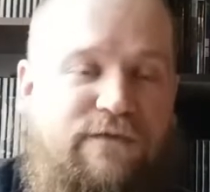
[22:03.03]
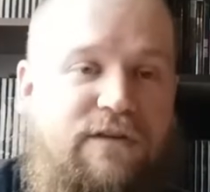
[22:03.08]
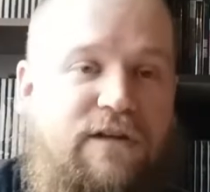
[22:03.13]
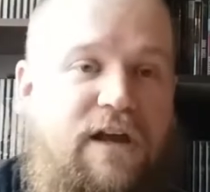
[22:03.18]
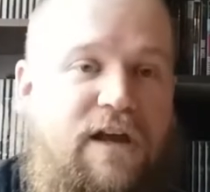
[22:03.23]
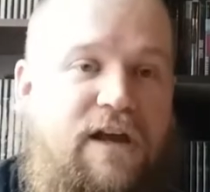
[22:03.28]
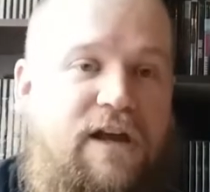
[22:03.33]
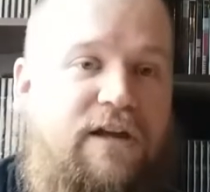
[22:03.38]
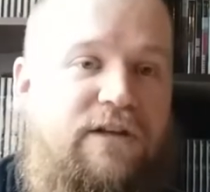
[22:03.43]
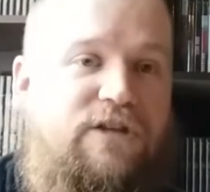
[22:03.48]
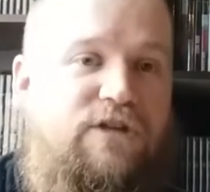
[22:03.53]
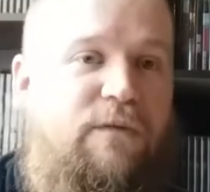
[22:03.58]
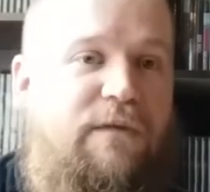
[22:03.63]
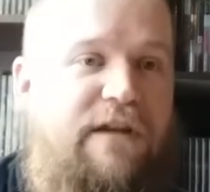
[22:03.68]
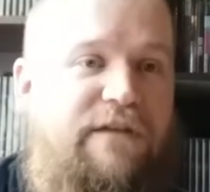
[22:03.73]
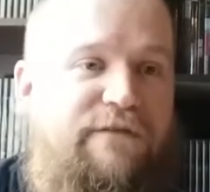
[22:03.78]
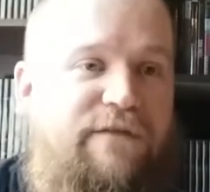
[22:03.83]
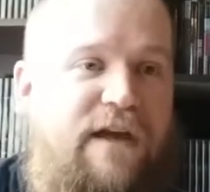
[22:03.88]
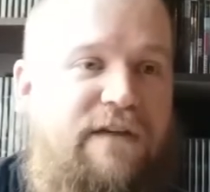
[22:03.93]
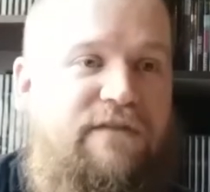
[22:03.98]
uh,
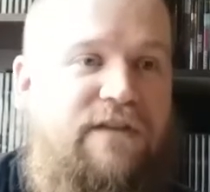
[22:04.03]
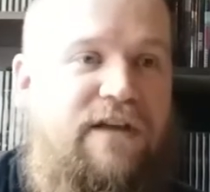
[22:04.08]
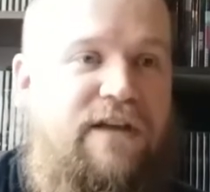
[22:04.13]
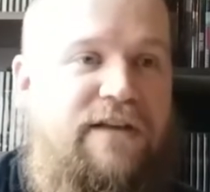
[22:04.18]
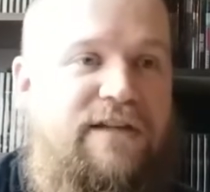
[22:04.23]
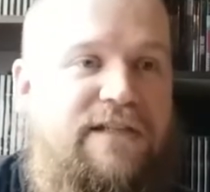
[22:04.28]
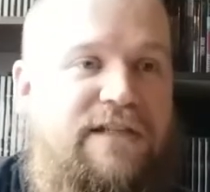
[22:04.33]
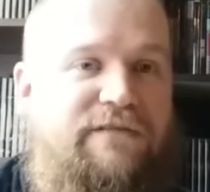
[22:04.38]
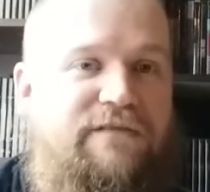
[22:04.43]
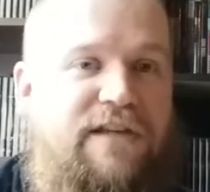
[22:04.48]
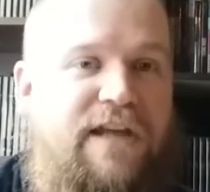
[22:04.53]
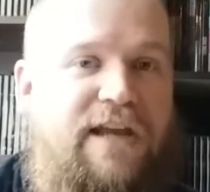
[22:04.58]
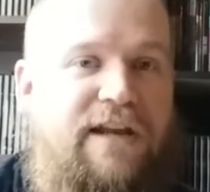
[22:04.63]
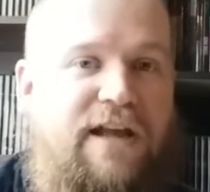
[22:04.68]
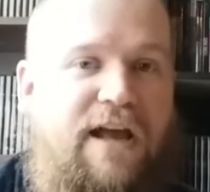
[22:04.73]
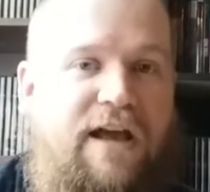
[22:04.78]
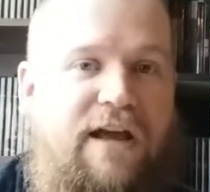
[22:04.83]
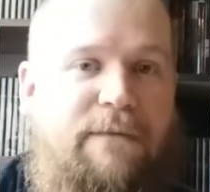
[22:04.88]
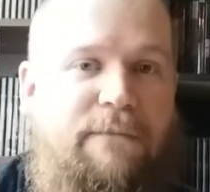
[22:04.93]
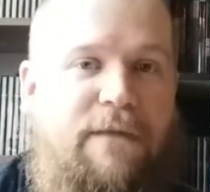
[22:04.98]
25 gigs of data
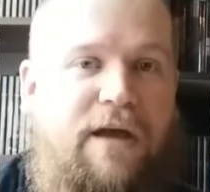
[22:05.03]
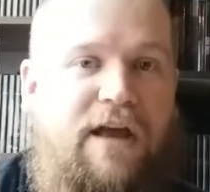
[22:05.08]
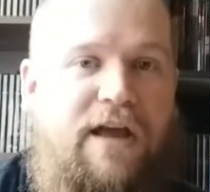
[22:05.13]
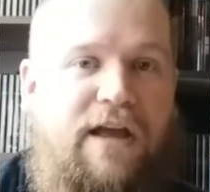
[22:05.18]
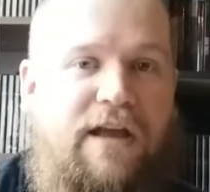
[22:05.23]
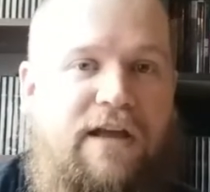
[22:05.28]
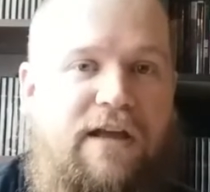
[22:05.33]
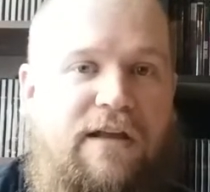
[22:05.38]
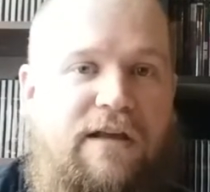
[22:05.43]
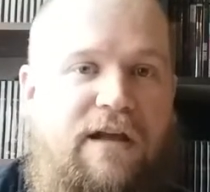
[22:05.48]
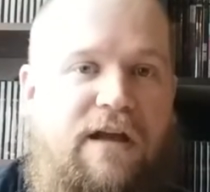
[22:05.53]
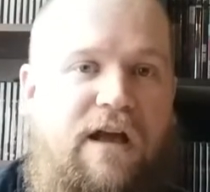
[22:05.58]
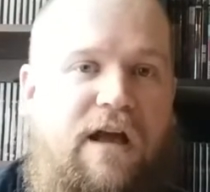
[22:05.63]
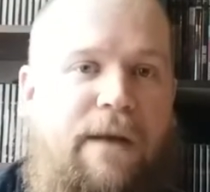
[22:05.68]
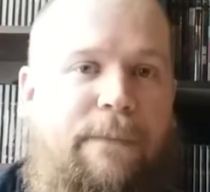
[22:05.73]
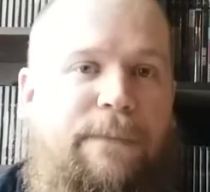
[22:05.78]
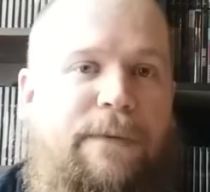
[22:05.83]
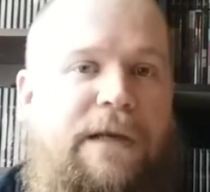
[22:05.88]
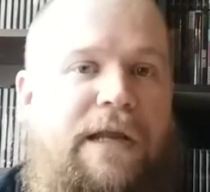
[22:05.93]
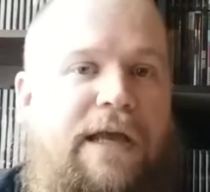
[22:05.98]
on my uh,
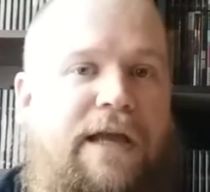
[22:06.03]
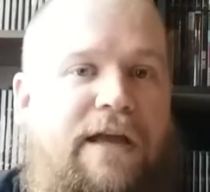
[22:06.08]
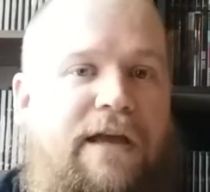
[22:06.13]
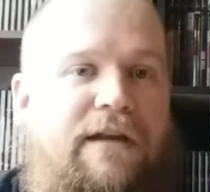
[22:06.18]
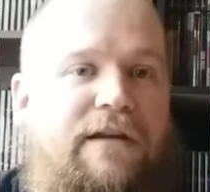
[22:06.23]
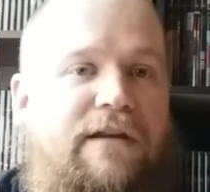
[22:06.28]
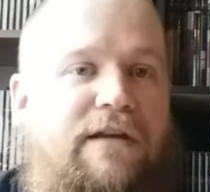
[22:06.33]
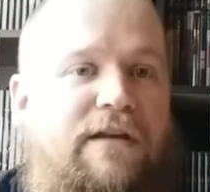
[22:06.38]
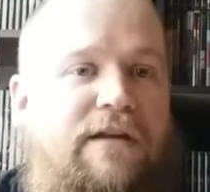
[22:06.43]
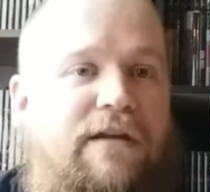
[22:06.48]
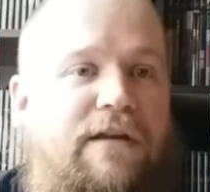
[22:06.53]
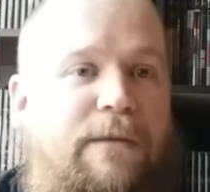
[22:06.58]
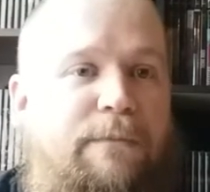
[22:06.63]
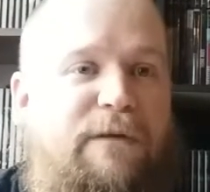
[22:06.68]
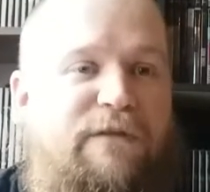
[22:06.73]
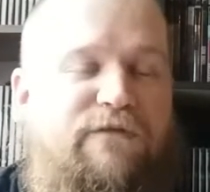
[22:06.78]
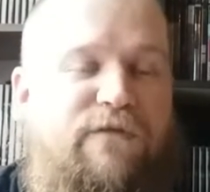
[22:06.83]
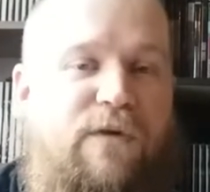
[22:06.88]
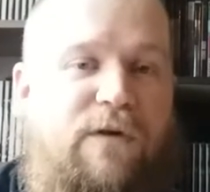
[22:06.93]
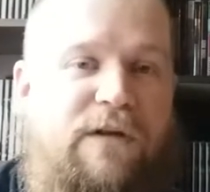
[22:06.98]
plan
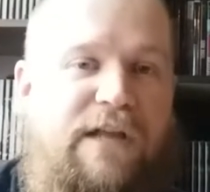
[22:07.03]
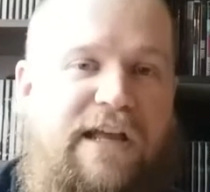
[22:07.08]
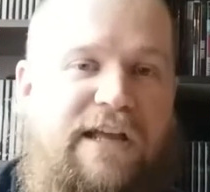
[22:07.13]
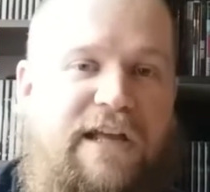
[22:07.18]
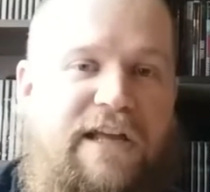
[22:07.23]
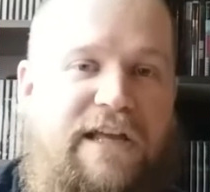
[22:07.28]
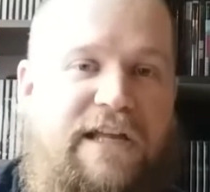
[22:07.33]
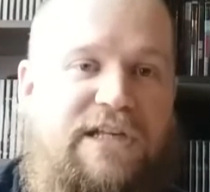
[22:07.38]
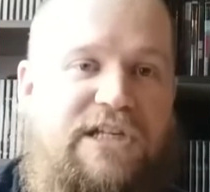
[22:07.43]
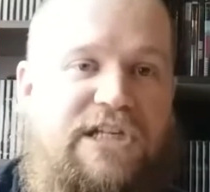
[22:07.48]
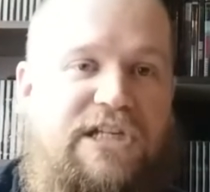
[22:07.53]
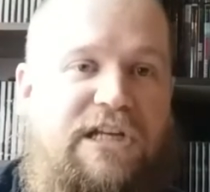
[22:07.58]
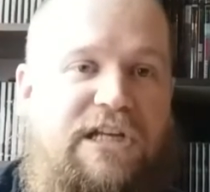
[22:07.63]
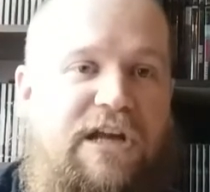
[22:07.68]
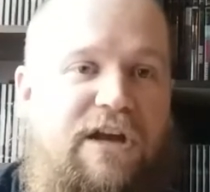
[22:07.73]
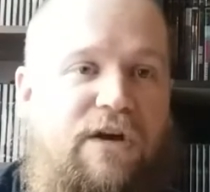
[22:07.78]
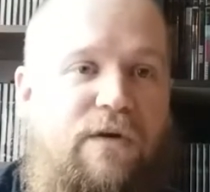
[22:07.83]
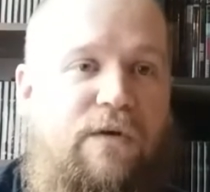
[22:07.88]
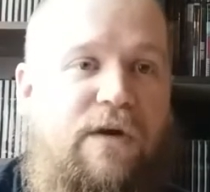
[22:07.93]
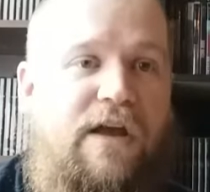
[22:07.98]
before like it gets
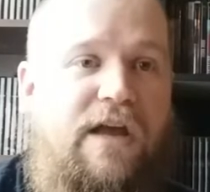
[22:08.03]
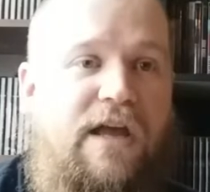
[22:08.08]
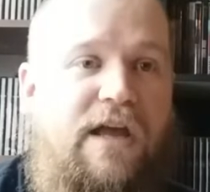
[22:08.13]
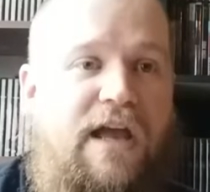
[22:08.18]
slow